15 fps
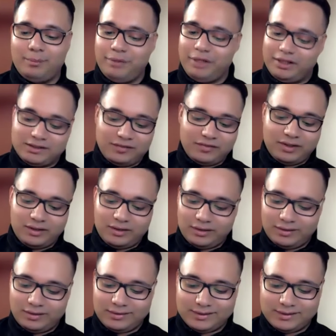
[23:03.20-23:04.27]
because of
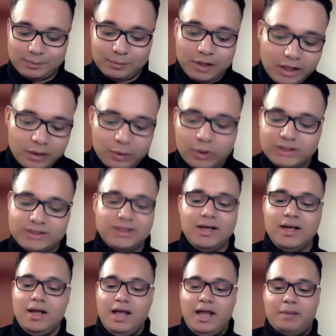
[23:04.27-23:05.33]
the supply noise
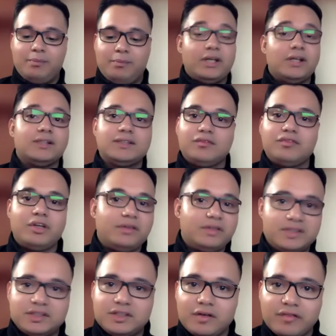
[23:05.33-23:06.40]
and because of the
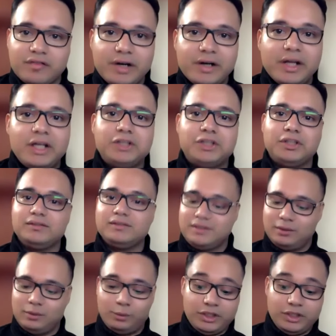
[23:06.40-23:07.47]
resistor variation.
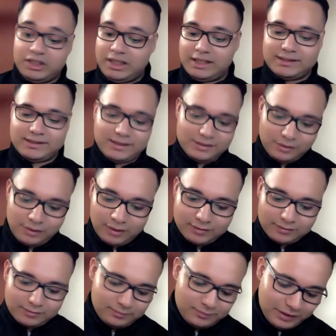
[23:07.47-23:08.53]
So VGS
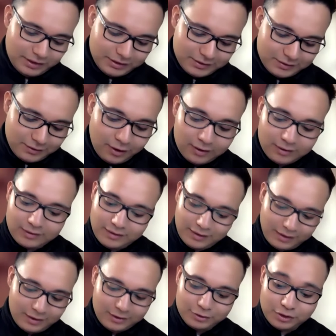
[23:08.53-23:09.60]
is not
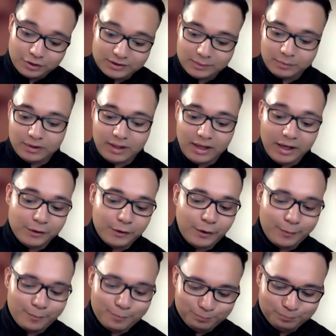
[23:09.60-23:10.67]
trustable
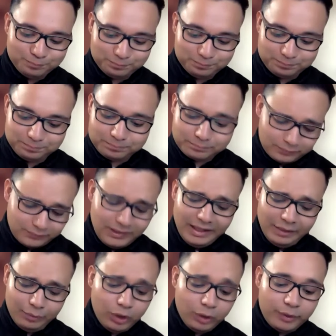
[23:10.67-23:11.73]
either.
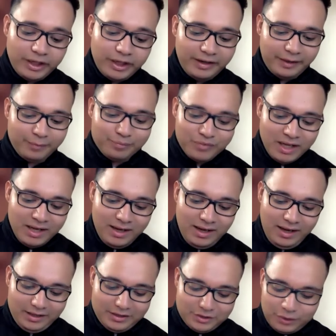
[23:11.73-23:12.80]
It will vary.
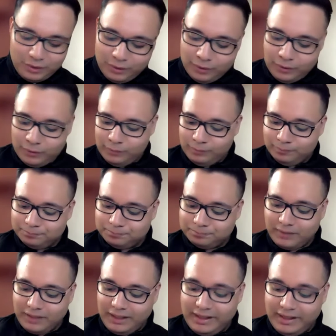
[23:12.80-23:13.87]
And so,
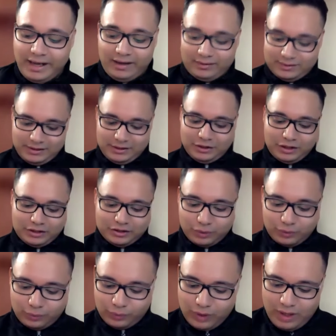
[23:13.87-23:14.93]
yeah, and
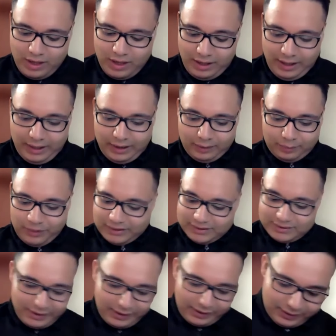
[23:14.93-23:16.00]
so
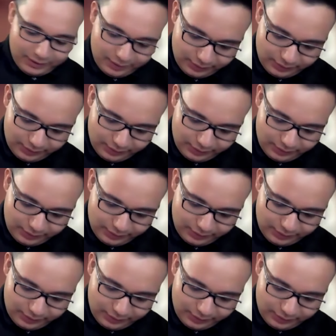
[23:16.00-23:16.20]
that's like